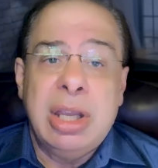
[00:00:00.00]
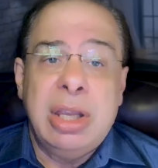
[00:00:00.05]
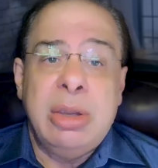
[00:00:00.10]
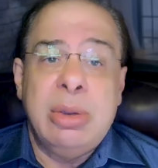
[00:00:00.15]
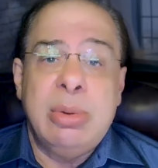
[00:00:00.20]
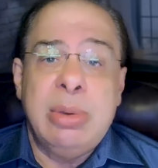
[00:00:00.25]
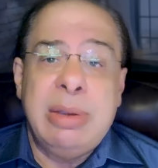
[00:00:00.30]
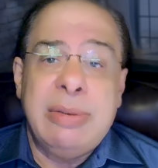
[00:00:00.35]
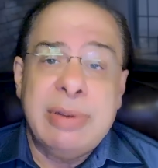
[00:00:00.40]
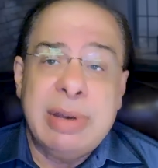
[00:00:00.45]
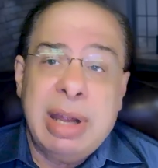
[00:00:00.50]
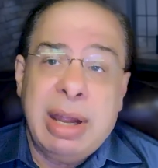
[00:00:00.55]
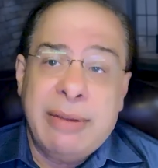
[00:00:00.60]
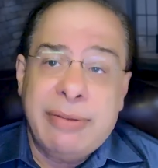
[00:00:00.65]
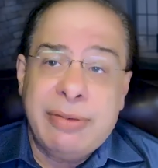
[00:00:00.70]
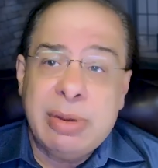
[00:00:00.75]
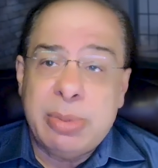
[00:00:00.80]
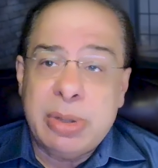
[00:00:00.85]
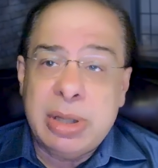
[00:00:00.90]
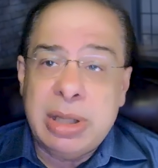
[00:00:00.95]
You even
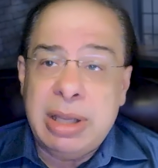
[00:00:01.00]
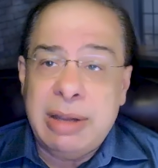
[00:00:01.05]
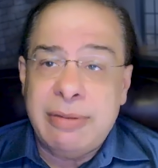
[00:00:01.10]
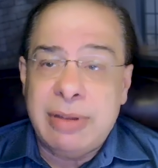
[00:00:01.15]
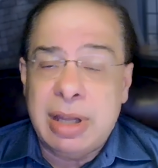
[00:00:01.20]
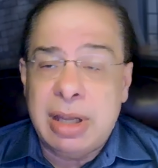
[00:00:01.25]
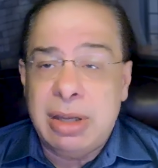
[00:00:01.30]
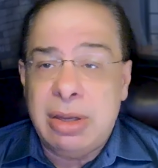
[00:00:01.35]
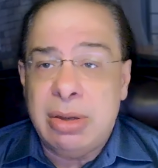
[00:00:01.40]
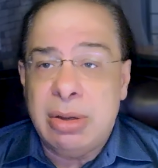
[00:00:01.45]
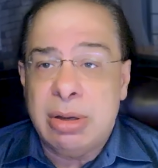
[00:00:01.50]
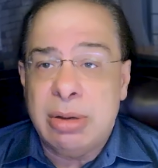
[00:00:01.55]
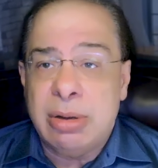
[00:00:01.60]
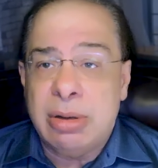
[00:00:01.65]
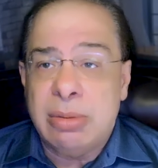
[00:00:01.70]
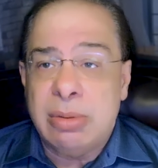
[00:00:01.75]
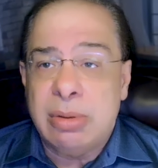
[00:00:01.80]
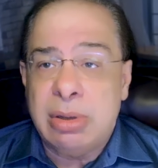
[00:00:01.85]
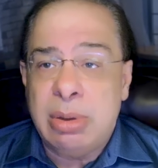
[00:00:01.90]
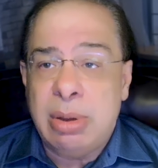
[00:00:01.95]
have to believe that
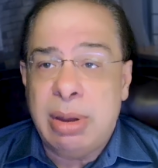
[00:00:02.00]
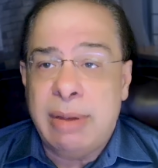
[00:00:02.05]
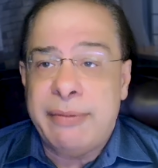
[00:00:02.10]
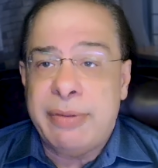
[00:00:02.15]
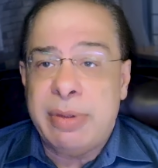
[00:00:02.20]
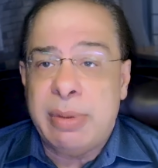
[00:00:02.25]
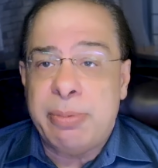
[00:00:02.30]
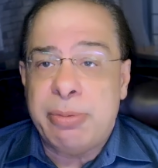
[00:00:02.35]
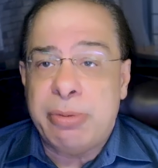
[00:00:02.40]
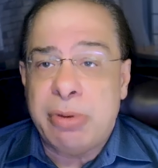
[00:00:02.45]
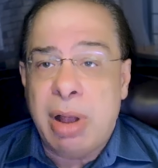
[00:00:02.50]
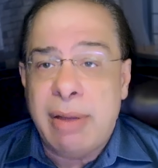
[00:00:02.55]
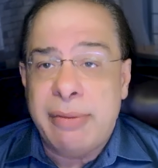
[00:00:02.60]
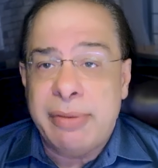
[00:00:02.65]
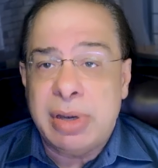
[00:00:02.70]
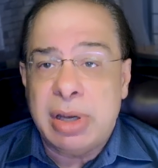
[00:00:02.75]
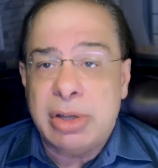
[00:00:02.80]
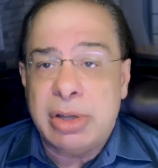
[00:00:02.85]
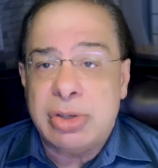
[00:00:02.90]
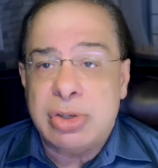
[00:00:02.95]
you're you have the
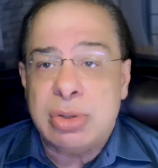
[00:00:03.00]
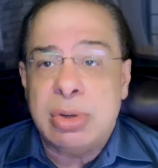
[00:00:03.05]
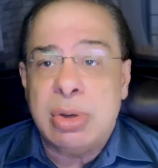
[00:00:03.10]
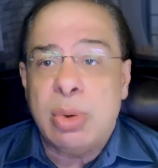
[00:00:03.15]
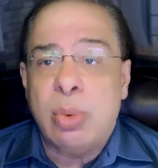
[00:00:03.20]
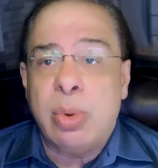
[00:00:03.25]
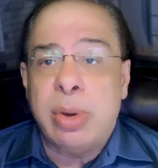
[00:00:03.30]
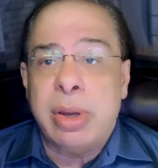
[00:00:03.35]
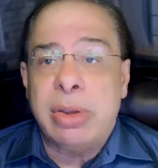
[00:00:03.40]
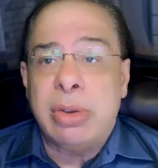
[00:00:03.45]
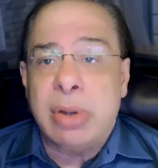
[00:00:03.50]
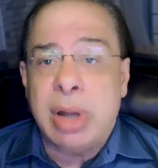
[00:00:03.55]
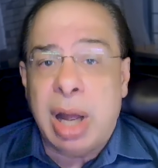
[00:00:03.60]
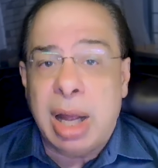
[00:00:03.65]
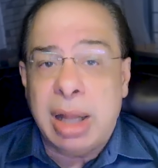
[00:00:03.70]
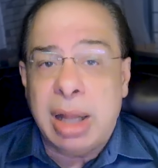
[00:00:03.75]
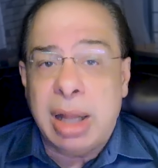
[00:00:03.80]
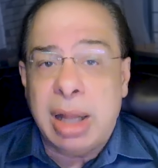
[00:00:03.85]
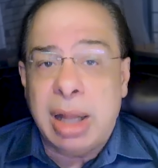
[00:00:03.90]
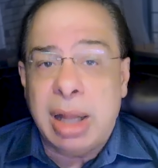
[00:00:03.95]
provenance, you know where you
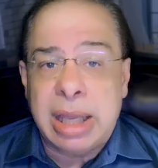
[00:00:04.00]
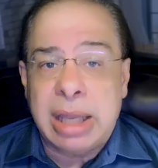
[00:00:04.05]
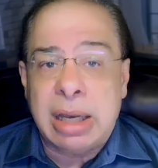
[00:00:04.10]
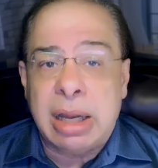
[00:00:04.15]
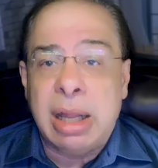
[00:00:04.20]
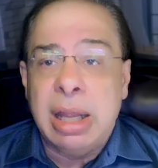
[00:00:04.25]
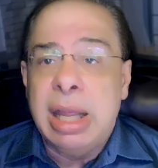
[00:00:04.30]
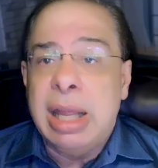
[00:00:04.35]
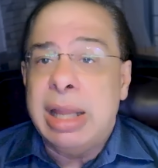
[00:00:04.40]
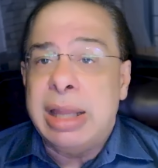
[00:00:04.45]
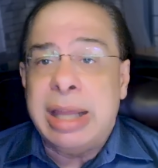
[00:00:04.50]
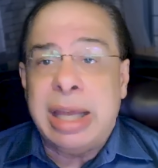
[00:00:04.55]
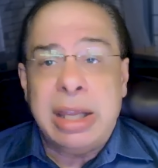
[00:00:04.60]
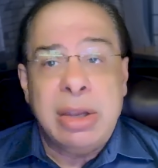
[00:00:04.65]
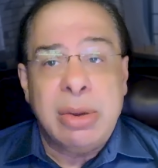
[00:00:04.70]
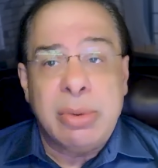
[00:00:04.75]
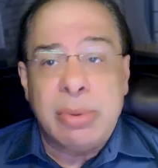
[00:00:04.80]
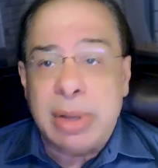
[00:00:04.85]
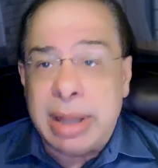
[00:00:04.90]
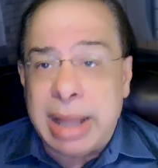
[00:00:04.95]
got the data,
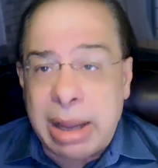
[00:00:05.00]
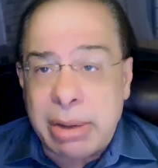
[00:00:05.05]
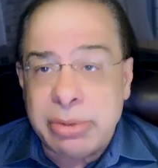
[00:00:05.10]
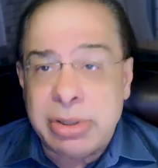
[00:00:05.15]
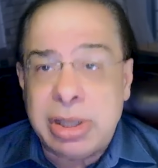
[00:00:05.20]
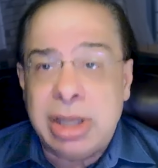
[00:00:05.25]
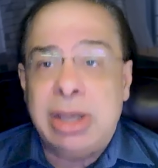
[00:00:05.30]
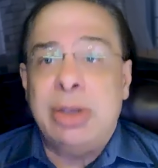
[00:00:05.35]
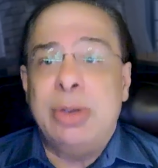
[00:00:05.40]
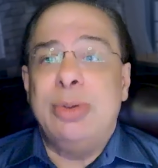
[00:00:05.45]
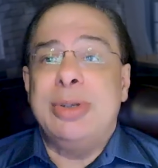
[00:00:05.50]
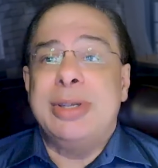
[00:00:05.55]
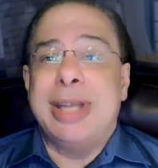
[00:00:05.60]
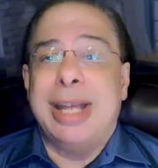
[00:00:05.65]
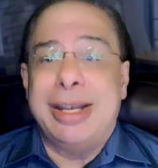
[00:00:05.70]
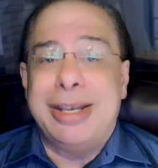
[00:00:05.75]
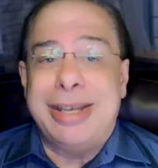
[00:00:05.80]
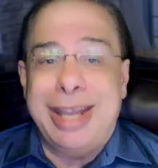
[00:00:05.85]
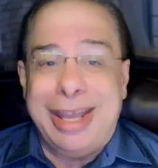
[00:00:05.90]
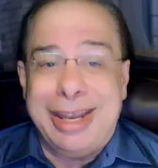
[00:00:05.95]
that you're allowed to use
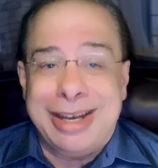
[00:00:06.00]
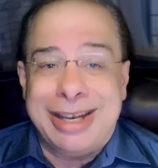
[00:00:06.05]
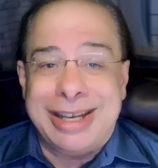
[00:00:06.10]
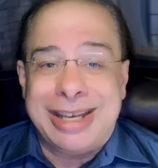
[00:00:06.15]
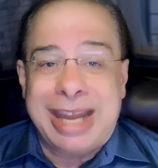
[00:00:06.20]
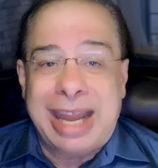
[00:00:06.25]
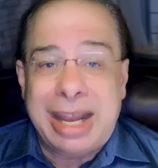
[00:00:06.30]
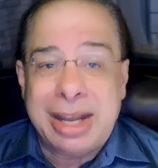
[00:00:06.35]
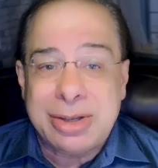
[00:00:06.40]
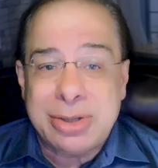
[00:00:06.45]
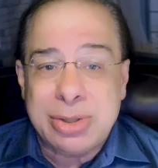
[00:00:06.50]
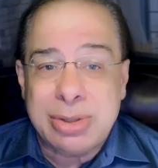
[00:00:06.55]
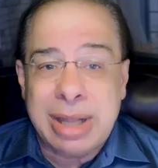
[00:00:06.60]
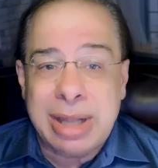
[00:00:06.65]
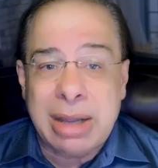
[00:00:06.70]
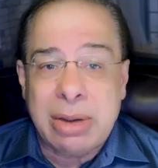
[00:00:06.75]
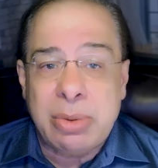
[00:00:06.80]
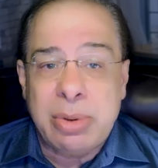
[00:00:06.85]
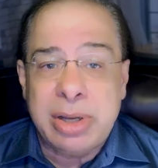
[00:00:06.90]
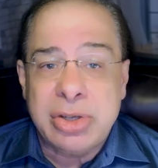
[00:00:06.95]
that data to answer
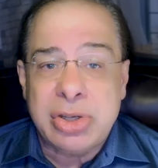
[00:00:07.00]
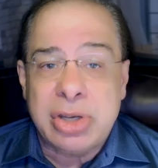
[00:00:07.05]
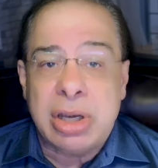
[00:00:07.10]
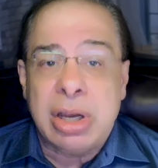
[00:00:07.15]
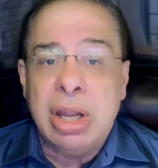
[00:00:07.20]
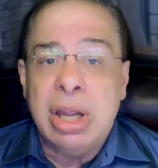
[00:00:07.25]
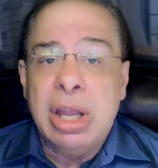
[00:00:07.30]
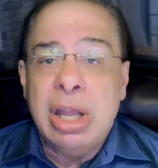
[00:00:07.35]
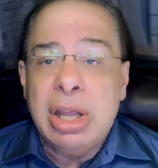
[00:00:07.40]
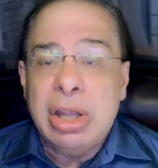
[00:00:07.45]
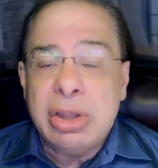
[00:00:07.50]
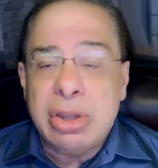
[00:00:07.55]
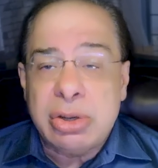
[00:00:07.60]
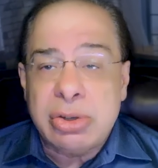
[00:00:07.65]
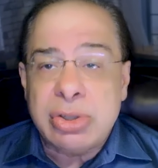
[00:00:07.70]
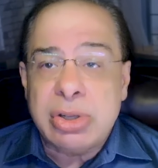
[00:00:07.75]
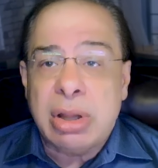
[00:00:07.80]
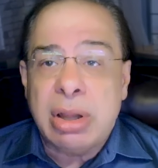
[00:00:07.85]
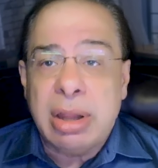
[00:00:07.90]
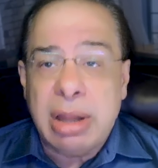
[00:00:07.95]
that question.
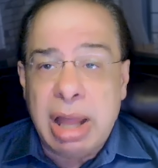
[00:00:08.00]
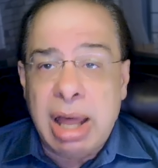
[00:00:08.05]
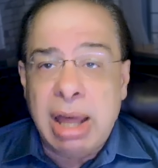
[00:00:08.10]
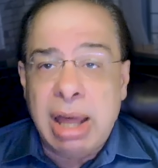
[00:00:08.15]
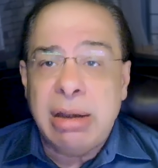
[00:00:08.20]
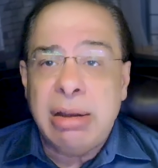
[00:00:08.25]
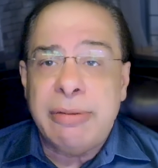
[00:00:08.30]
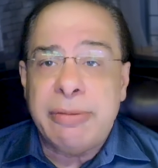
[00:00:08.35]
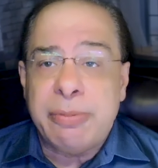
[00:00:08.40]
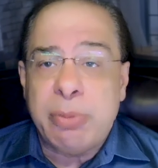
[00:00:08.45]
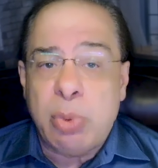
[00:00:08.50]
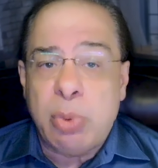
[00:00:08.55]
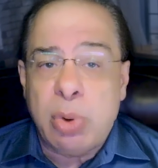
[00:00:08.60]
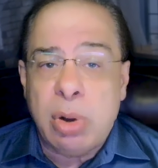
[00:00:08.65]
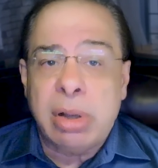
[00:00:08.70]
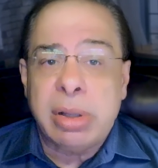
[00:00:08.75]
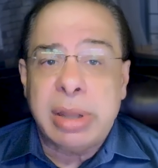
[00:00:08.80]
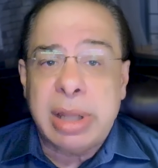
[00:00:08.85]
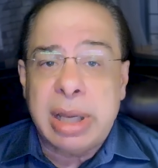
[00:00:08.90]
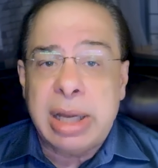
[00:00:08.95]
There's a lot of
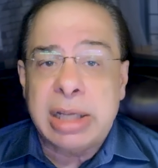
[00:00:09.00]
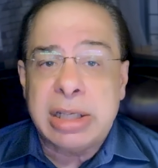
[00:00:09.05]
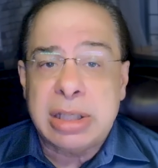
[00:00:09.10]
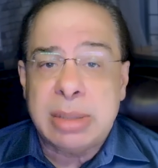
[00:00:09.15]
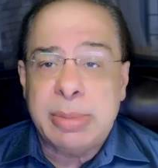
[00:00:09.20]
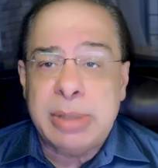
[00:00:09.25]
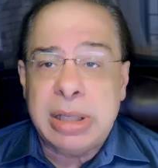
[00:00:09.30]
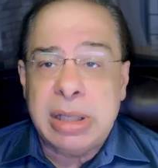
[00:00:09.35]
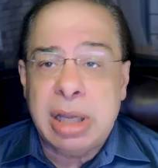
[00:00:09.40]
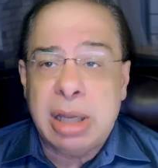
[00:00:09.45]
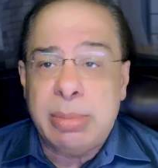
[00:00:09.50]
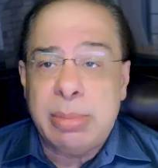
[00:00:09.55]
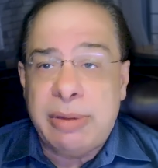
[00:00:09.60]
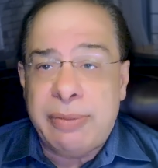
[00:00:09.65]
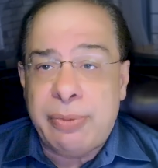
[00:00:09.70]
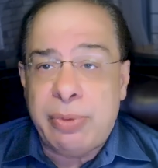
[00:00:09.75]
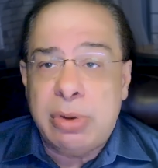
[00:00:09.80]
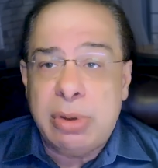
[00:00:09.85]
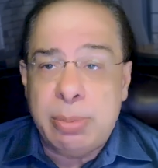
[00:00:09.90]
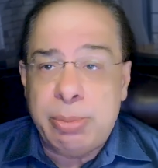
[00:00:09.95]
work that has to be done
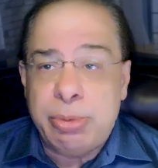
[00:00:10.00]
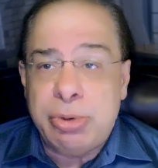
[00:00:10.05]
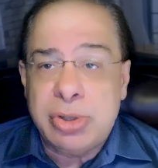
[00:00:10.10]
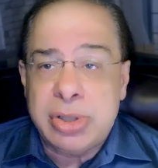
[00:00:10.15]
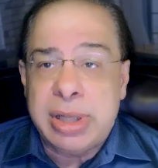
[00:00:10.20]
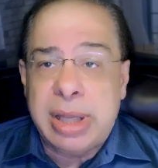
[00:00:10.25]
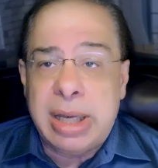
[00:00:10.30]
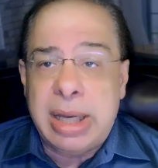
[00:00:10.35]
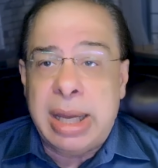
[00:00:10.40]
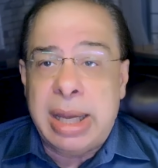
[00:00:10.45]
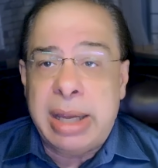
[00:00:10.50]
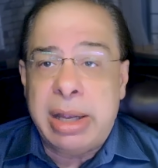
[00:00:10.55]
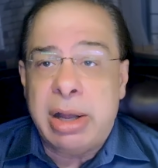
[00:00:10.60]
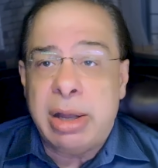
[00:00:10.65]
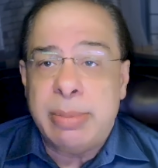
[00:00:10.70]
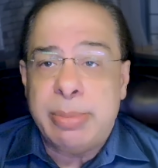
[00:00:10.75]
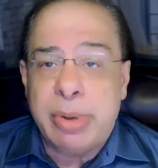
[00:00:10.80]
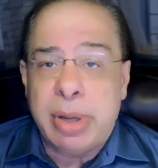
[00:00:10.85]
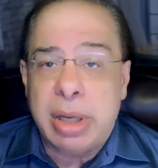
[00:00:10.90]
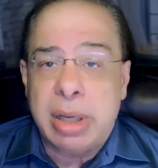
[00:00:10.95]
before you push that
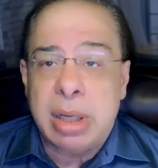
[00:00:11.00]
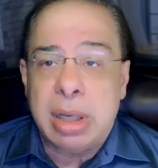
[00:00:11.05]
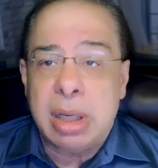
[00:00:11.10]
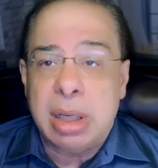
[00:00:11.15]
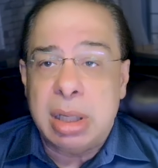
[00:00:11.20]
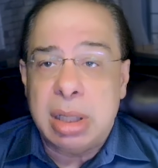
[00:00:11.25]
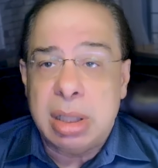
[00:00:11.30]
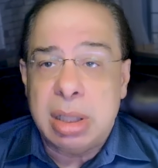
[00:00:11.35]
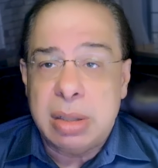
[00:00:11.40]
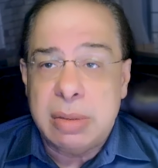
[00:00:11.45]
AI button.